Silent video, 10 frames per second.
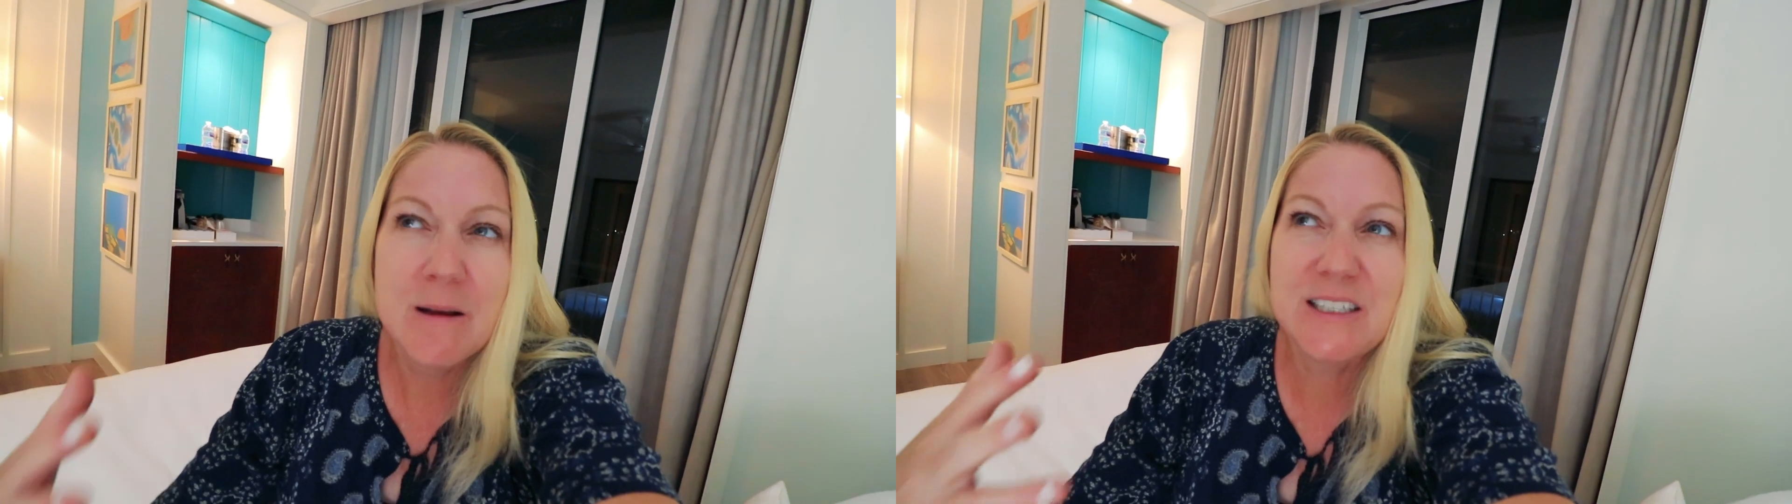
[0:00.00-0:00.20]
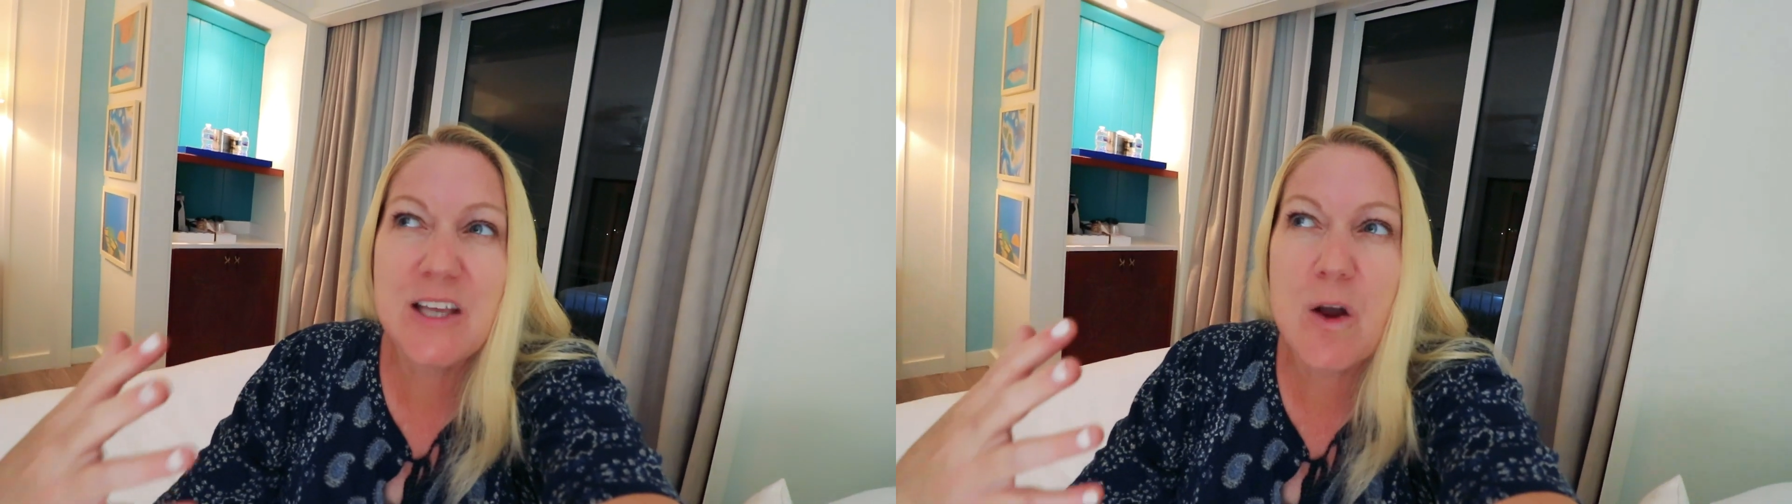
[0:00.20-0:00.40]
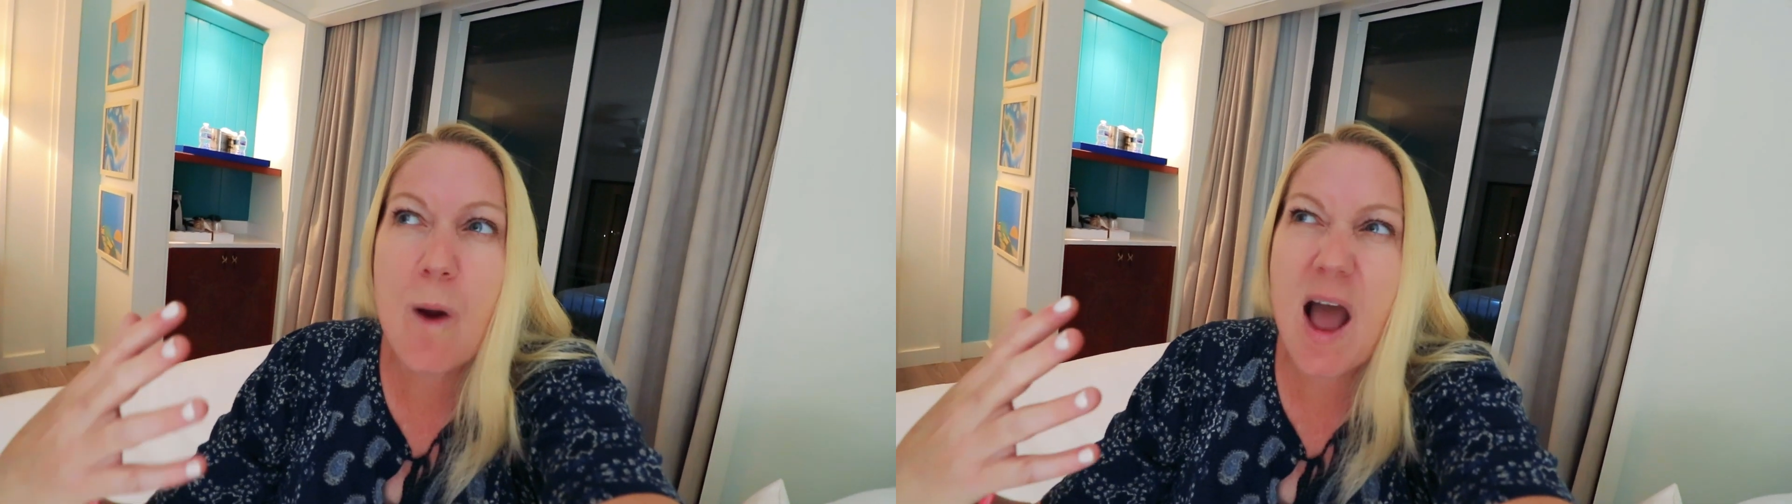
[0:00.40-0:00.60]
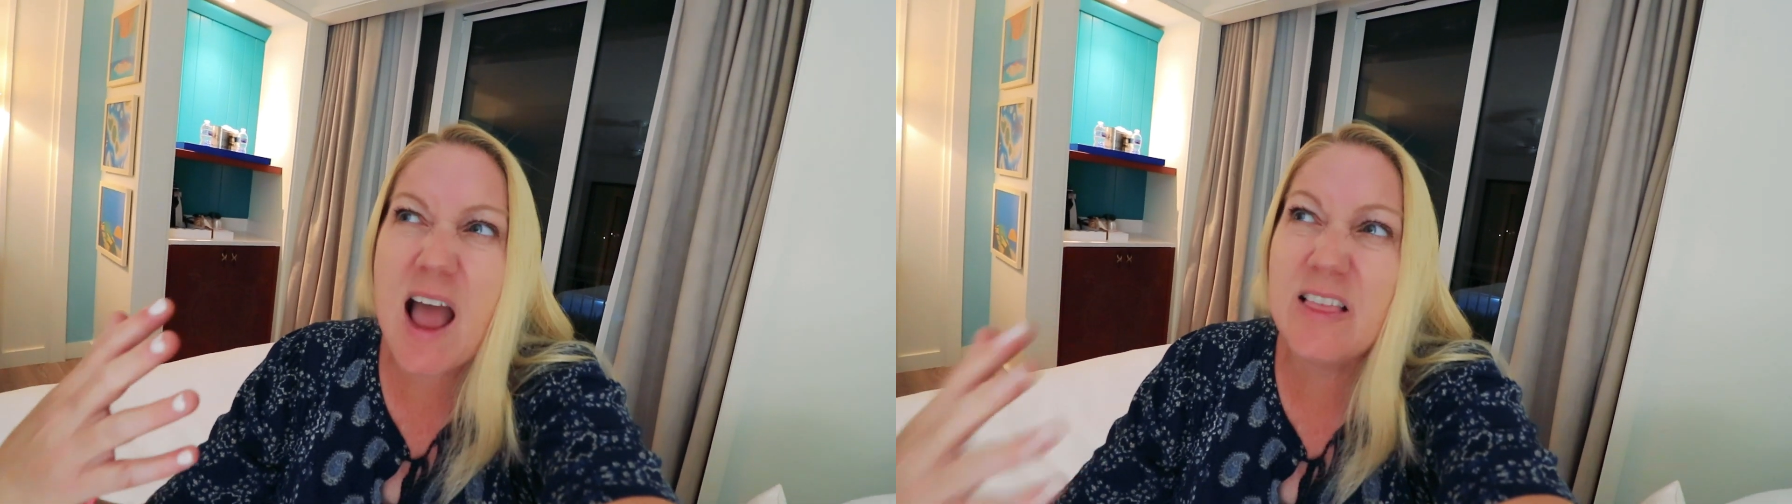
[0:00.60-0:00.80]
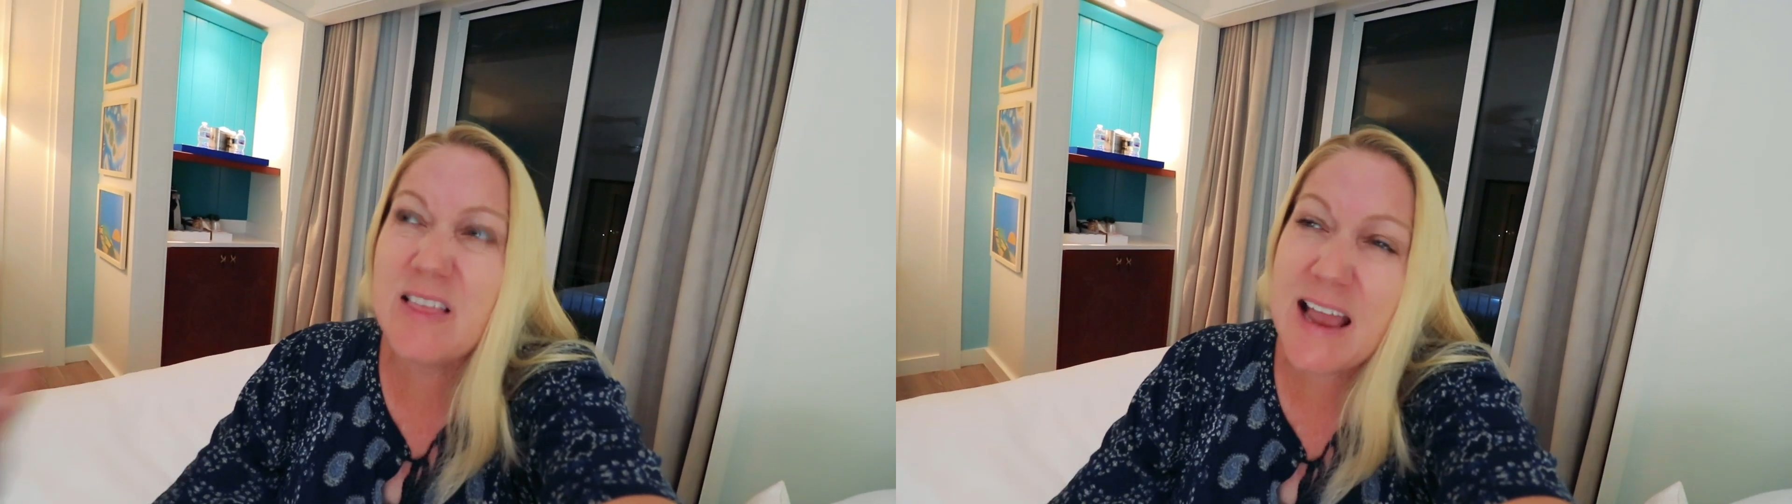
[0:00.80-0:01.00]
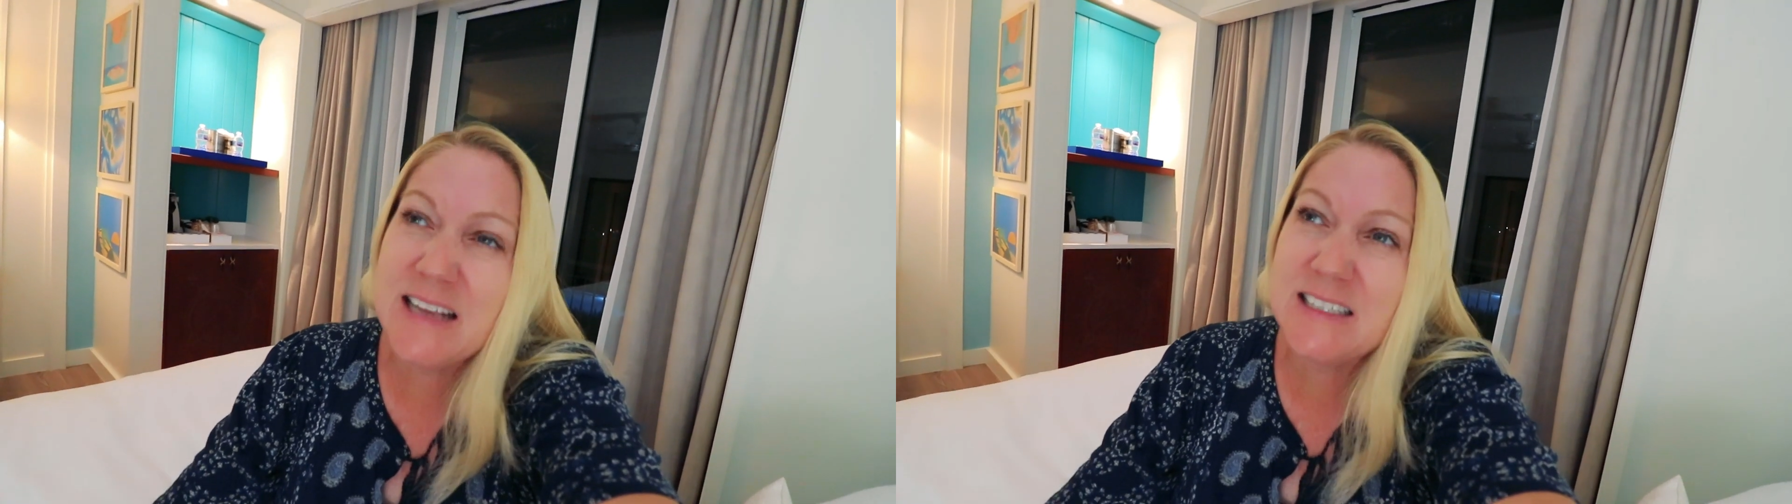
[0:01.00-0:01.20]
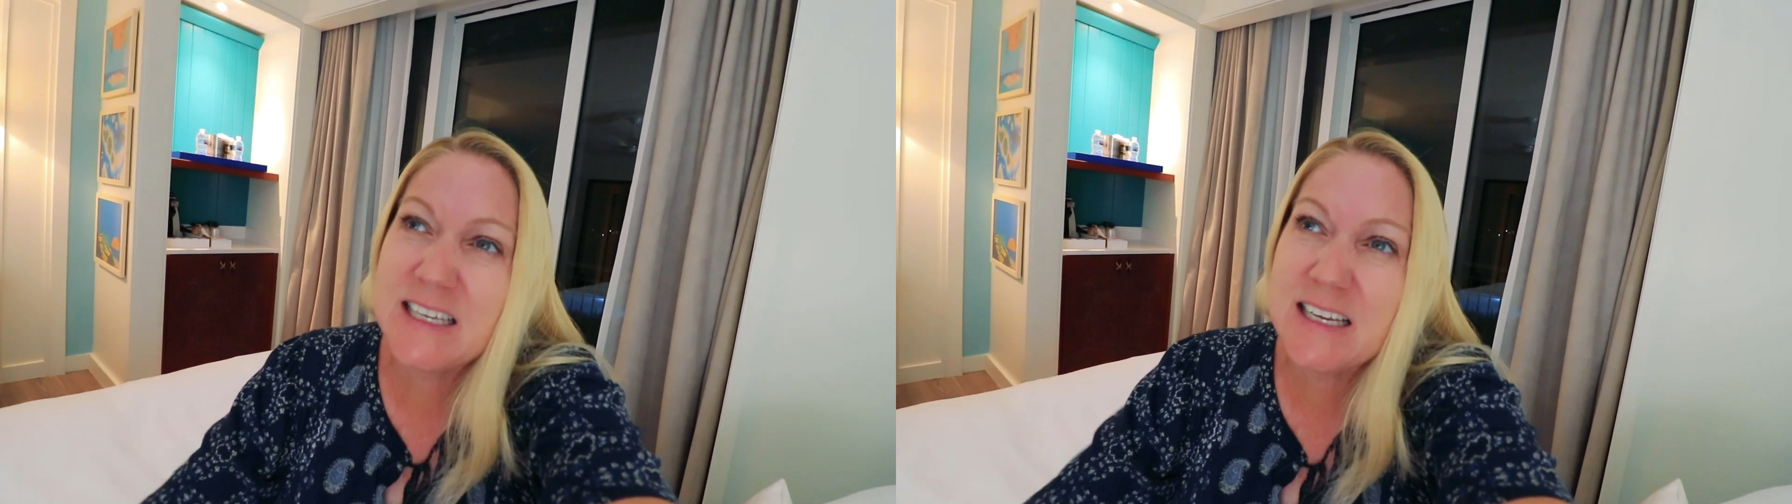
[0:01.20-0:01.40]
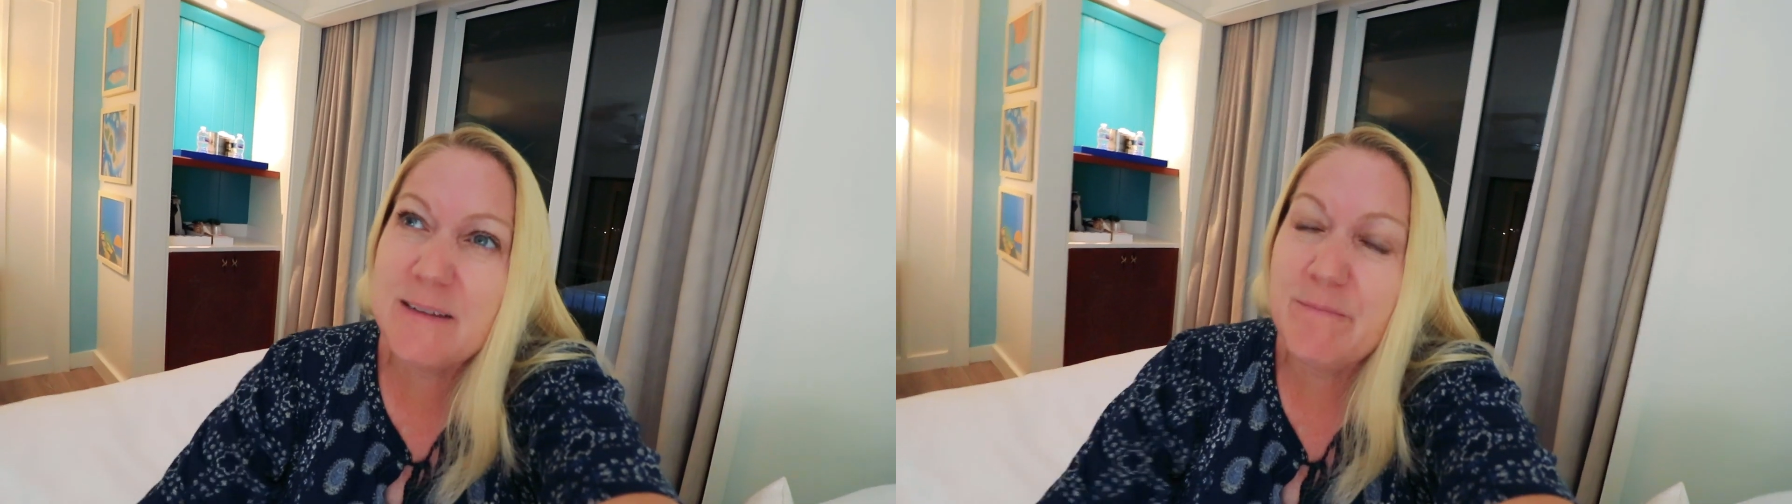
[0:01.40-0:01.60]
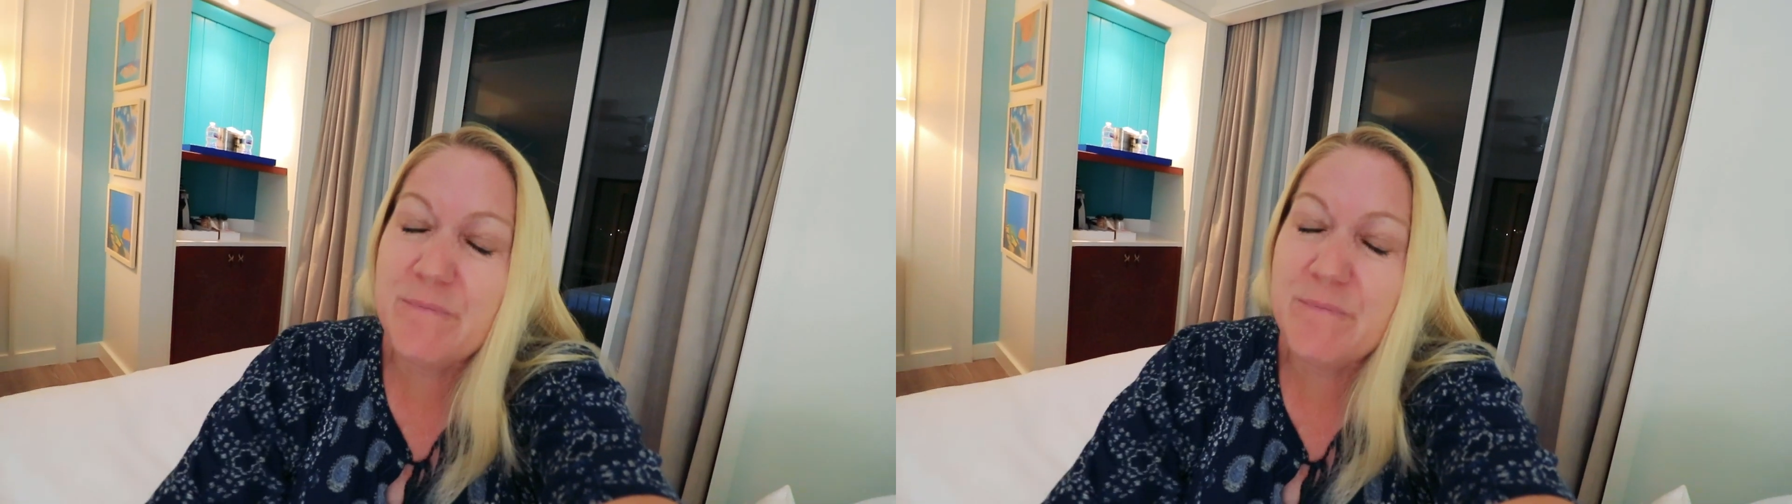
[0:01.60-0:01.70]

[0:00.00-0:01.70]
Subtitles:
So I liked it.